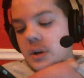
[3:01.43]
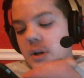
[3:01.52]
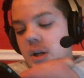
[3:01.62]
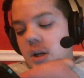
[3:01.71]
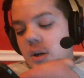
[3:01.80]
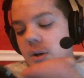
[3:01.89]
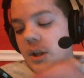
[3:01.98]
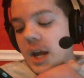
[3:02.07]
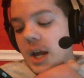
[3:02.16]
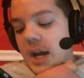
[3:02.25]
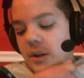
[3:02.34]
Oh, another
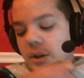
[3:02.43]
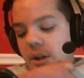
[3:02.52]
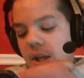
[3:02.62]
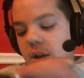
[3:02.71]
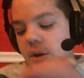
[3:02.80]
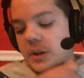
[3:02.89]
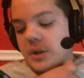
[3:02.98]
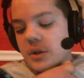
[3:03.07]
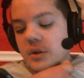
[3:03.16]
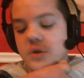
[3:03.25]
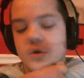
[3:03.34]
ad, look at that. Okay, so
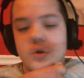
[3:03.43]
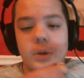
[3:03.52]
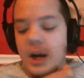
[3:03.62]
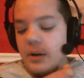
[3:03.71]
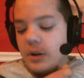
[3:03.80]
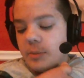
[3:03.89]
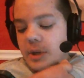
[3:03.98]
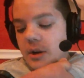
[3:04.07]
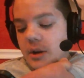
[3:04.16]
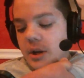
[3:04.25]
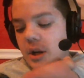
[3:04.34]
you're going to scroll down a little bit
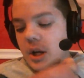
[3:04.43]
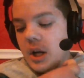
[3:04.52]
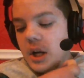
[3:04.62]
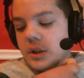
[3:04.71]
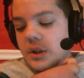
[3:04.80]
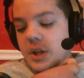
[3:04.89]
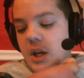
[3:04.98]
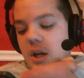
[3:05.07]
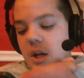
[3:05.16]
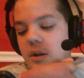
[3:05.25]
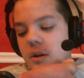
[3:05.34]
down here. It's going to
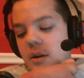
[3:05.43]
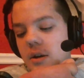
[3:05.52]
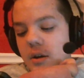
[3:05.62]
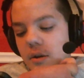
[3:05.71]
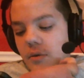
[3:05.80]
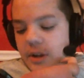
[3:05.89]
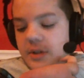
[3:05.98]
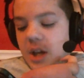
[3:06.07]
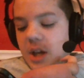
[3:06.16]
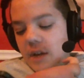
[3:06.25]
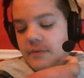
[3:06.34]
say, rate this
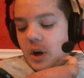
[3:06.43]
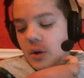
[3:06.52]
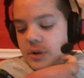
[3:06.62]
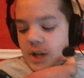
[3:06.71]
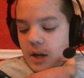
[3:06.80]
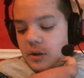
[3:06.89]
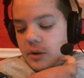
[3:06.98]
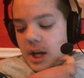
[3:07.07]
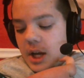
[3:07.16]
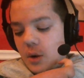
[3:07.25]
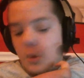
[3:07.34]
game, vote, download
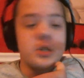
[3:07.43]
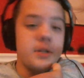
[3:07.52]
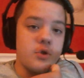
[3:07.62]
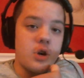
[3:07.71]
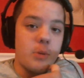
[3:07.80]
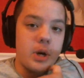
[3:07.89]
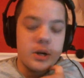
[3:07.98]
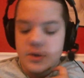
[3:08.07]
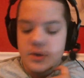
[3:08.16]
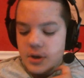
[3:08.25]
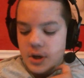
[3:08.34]
now, or save to
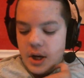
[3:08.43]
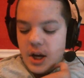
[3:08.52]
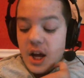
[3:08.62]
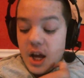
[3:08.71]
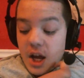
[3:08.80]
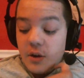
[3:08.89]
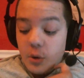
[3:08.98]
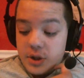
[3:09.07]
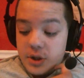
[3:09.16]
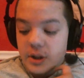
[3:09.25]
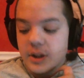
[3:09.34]
Dropbox. Of
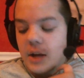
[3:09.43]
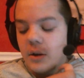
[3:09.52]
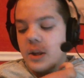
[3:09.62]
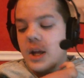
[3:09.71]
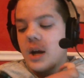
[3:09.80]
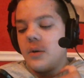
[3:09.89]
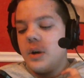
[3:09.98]
course, you click download now.